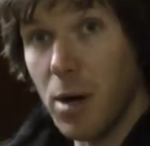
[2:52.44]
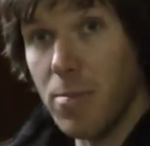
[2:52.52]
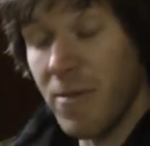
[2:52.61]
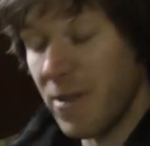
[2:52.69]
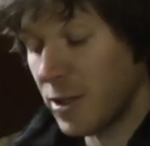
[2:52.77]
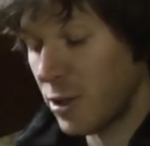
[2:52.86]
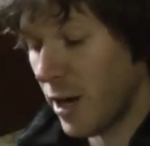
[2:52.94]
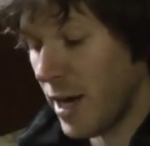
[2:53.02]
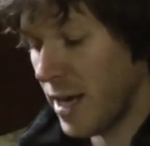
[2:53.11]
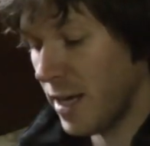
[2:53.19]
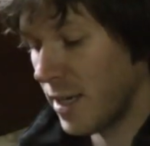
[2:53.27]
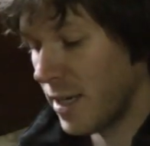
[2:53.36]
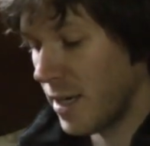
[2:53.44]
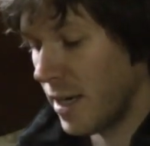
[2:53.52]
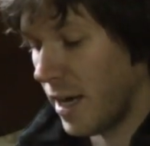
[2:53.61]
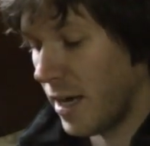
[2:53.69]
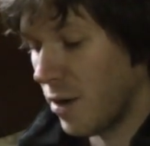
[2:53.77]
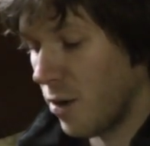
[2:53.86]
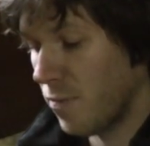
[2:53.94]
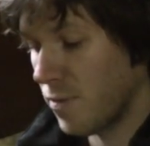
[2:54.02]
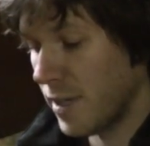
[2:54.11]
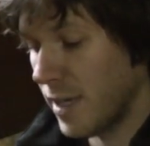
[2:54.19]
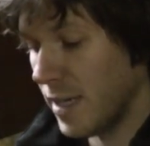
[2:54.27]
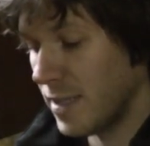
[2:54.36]
the bottom of the tray and
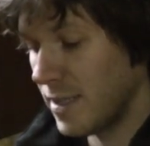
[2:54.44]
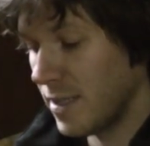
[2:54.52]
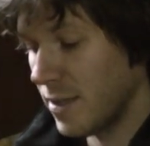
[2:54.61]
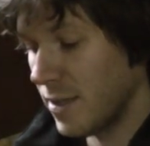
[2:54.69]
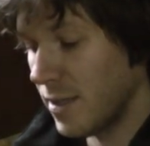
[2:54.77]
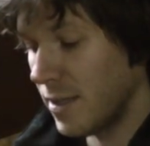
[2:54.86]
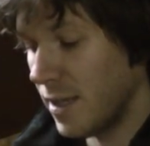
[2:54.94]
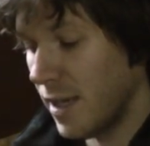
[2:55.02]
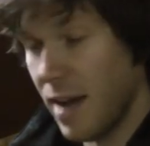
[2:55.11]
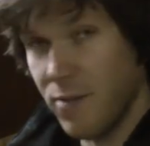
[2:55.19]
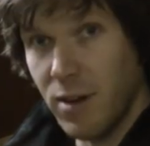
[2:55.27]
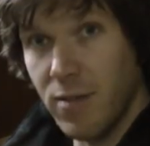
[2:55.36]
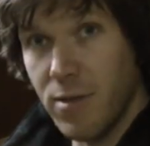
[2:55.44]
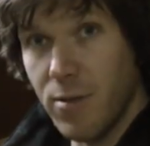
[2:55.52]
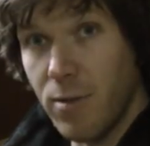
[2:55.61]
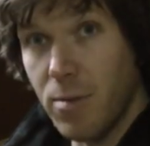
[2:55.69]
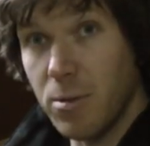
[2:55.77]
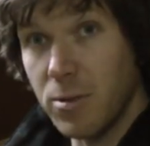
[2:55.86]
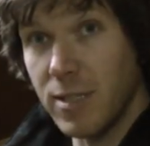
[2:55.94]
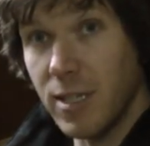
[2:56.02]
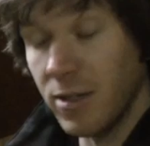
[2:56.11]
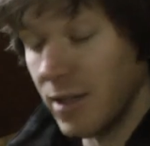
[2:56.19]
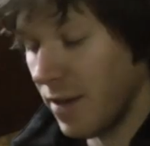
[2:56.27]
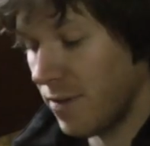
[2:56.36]
hopefully I still have enough of the rubber
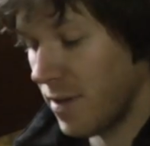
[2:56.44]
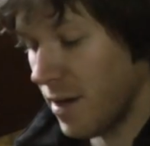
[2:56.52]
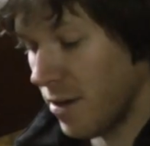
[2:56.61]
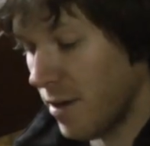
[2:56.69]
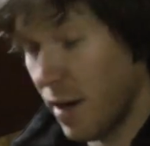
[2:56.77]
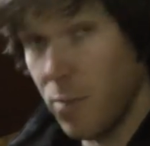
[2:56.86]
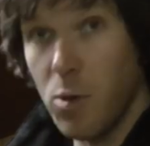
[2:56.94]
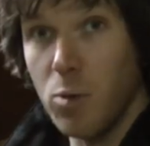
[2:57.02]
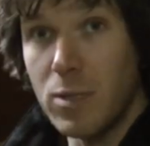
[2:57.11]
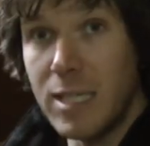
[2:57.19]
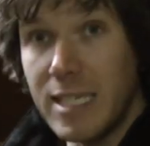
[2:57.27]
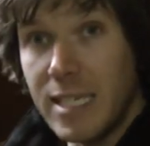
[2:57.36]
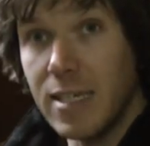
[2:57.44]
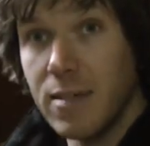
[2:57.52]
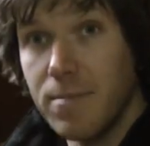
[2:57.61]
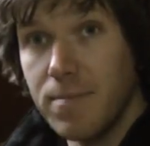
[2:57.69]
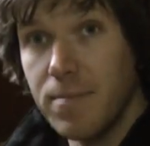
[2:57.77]
seal left there that it won't leak.